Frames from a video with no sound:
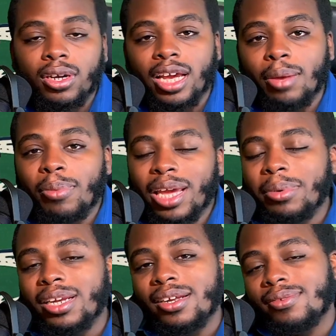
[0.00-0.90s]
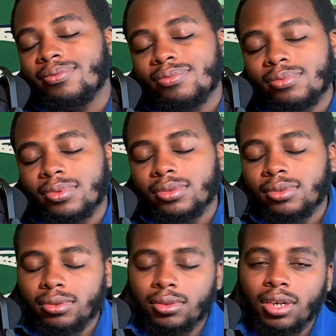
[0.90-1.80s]
And maybe the
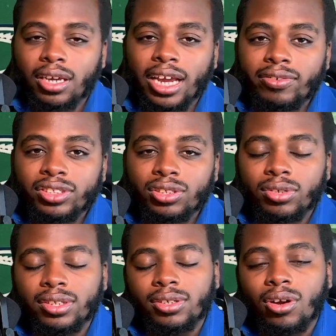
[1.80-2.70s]
Arizona